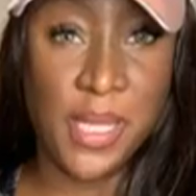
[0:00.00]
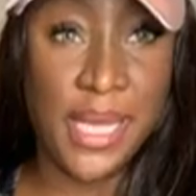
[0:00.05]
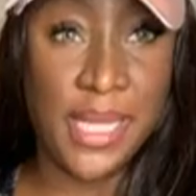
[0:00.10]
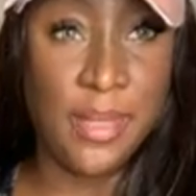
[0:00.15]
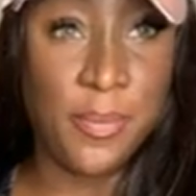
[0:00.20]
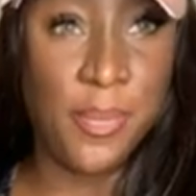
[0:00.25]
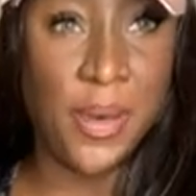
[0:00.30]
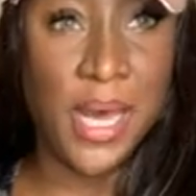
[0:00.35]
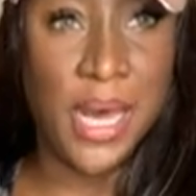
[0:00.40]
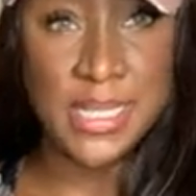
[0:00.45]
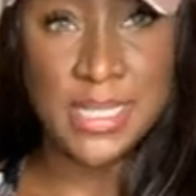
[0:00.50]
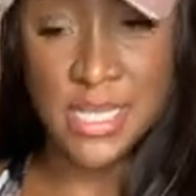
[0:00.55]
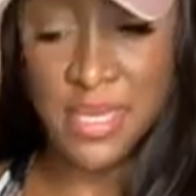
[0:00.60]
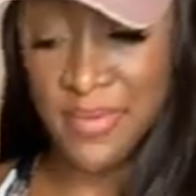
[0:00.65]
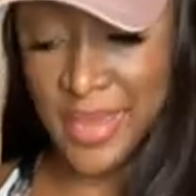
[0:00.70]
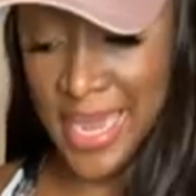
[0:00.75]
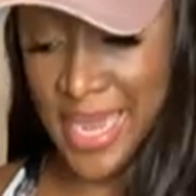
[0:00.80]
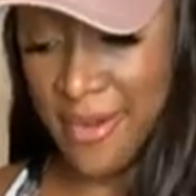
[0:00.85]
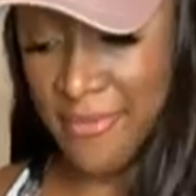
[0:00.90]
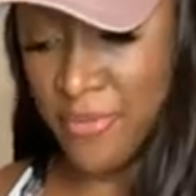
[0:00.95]
the positive
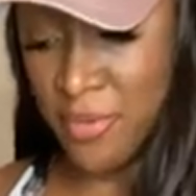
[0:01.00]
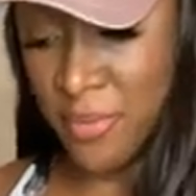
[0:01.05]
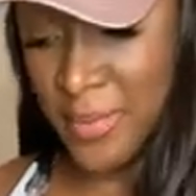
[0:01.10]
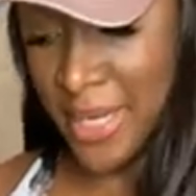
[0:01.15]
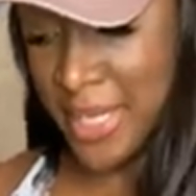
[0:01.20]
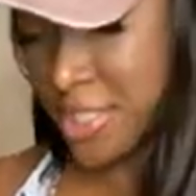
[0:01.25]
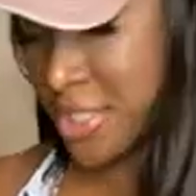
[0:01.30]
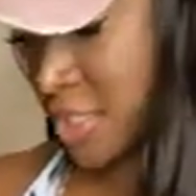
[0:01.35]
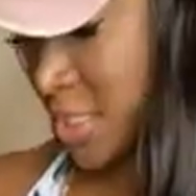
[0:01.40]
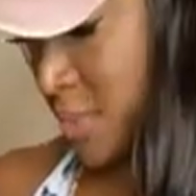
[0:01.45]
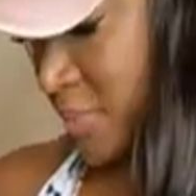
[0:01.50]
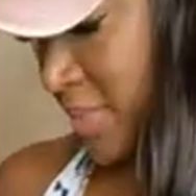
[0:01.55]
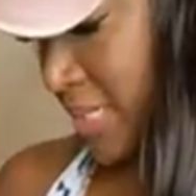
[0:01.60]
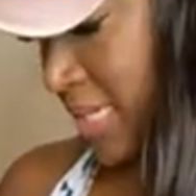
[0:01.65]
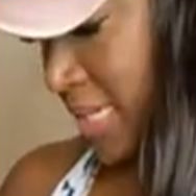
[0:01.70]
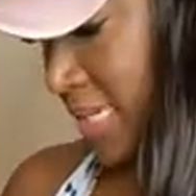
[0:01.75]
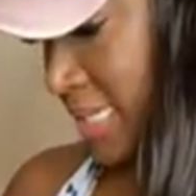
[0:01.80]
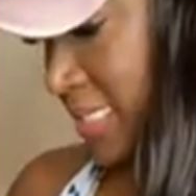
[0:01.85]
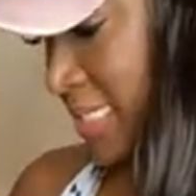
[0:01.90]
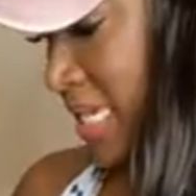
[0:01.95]
affirmations
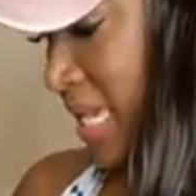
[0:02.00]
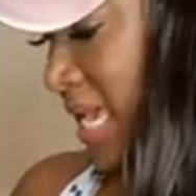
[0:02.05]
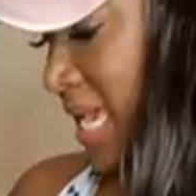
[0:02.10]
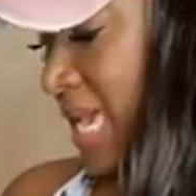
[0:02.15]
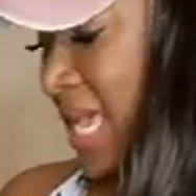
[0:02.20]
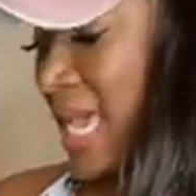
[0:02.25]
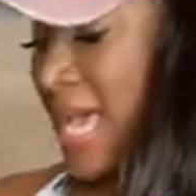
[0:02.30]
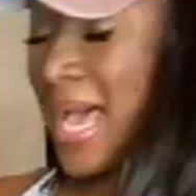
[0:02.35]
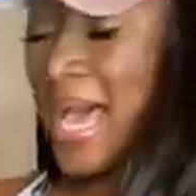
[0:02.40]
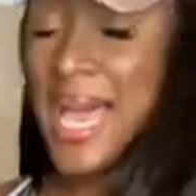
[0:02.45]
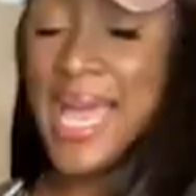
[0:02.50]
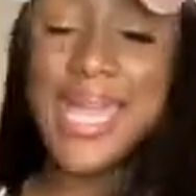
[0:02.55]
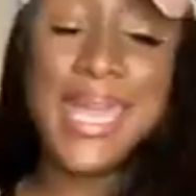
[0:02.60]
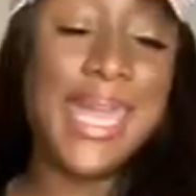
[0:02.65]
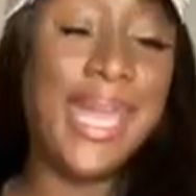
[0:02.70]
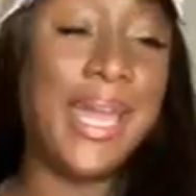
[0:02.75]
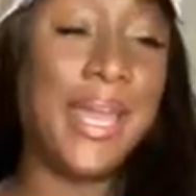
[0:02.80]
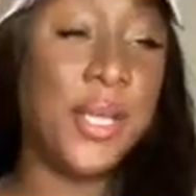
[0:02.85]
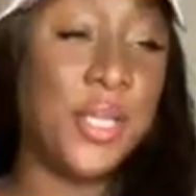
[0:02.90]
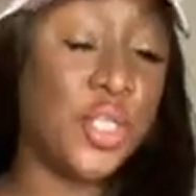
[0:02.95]
because I
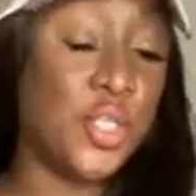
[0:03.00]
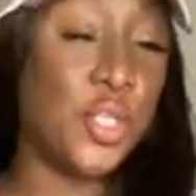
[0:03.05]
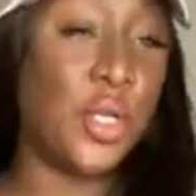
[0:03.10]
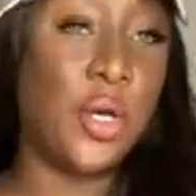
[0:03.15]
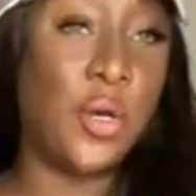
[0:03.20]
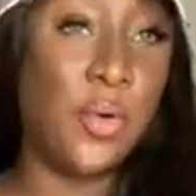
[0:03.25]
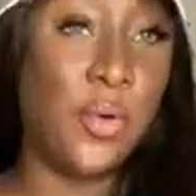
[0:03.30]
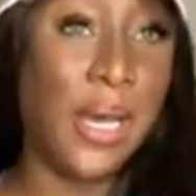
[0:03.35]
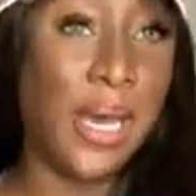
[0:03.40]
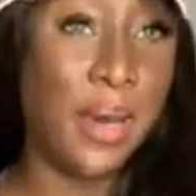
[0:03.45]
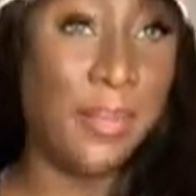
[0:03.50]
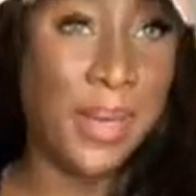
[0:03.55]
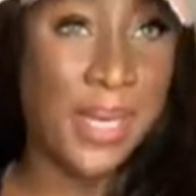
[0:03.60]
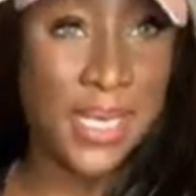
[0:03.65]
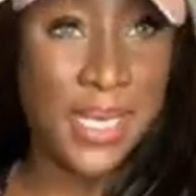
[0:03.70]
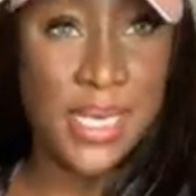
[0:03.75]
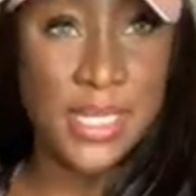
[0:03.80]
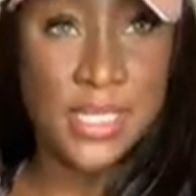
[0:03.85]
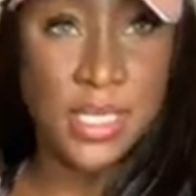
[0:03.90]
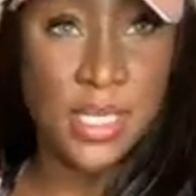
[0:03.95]
can't control how my
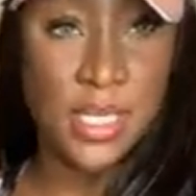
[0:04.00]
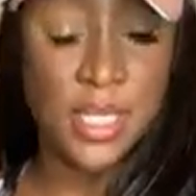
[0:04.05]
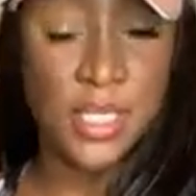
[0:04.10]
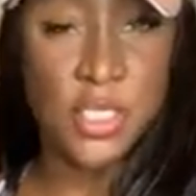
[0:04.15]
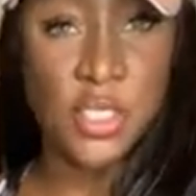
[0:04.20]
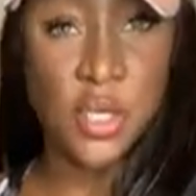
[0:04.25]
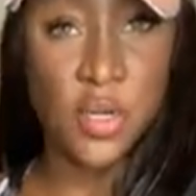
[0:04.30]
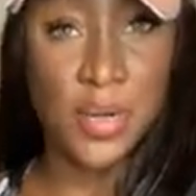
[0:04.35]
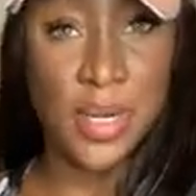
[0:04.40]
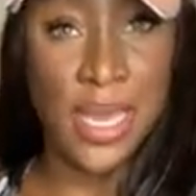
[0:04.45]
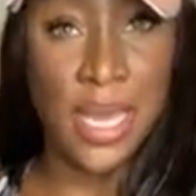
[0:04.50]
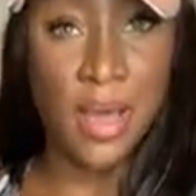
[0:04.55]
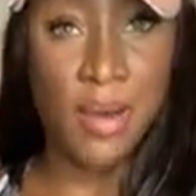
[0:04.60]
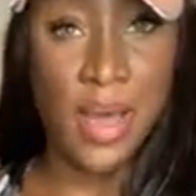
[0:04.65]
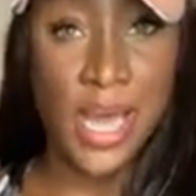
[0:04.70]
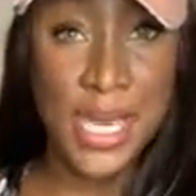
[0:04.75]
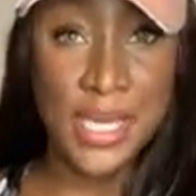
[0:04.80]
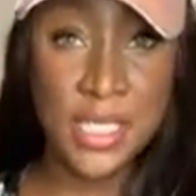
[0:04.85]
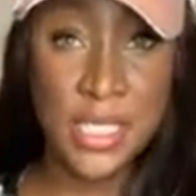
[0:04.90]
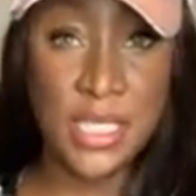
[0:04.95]
kids are going to turn out.
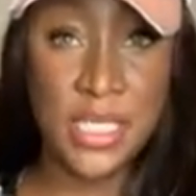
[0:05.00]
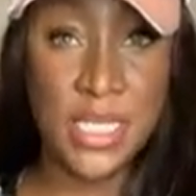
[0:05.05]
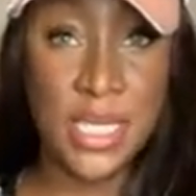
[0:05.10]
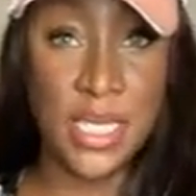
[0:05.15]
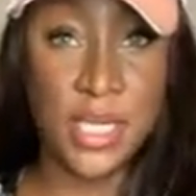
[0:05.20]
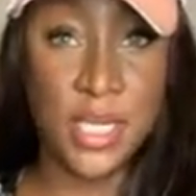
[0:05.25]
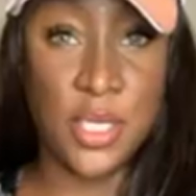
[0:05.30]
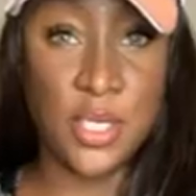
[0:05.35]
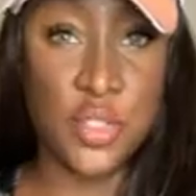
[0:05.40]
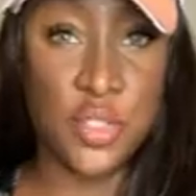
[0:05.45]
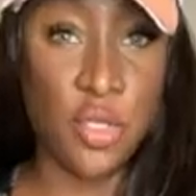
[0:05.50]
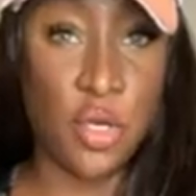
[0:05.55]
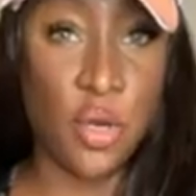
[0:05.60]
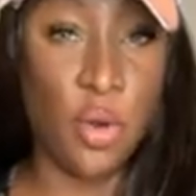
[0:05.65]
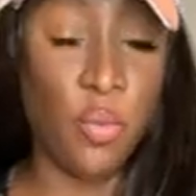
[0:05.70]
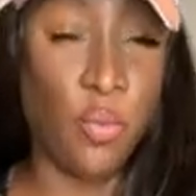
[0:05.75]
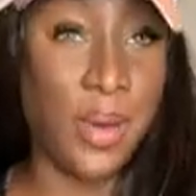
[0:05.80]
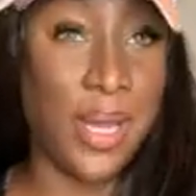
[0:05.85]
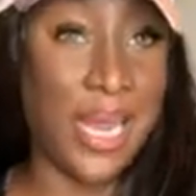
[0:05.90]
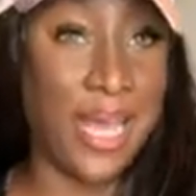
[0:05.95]
I just can control
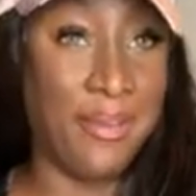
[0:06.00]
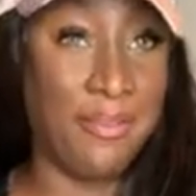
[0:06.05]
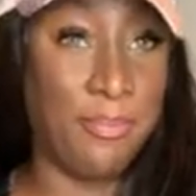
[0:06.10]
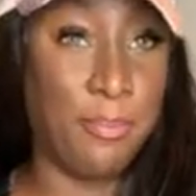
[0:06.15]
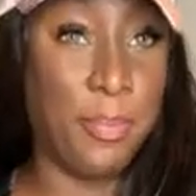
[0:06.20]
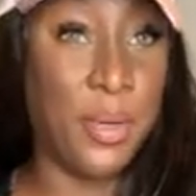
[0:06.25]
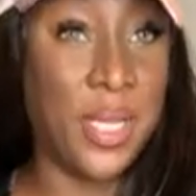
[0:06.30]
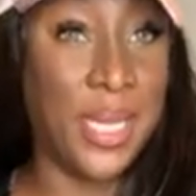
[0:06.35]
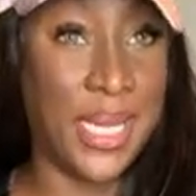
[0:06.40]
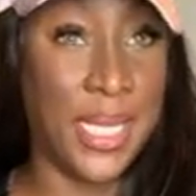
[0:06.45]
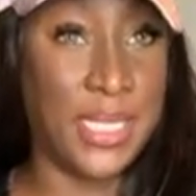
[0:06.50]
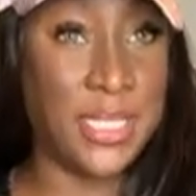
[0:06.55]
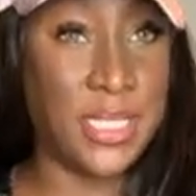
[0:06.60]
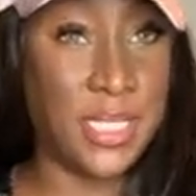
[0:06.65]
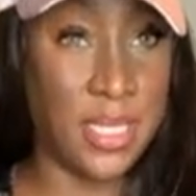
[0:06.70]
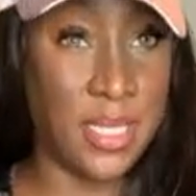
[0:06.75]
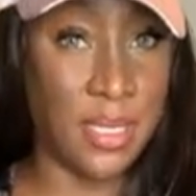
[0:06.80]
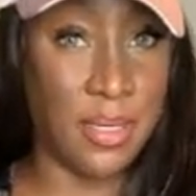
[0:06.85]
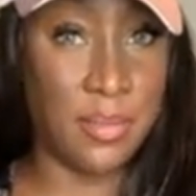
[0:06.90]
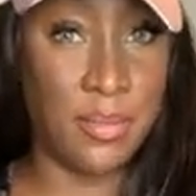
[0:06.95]
what I've put into
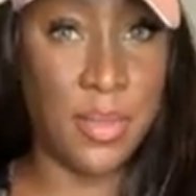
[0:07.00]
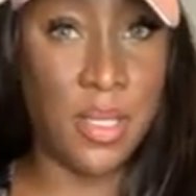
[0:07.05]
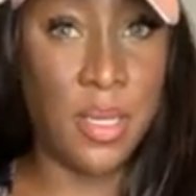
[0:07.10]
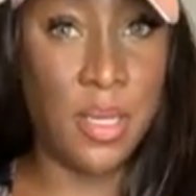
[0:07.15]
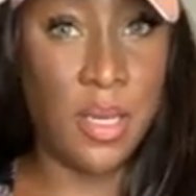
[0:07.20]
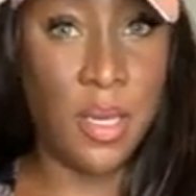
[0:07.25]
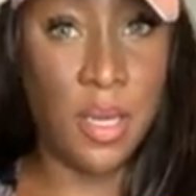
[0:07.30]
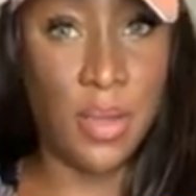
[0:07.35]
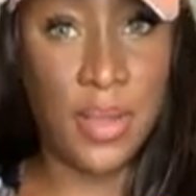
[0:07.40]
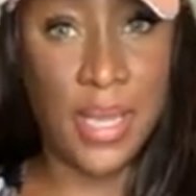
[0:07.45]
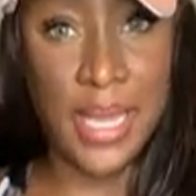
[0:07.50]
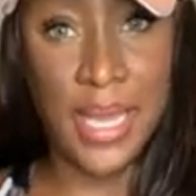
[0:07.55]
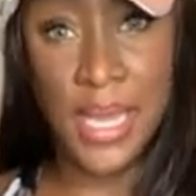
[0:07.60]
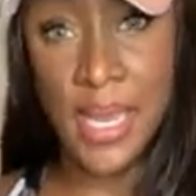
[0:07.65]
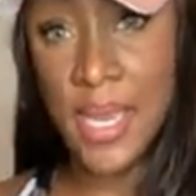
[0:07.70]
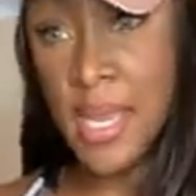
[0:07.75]
them. Okay?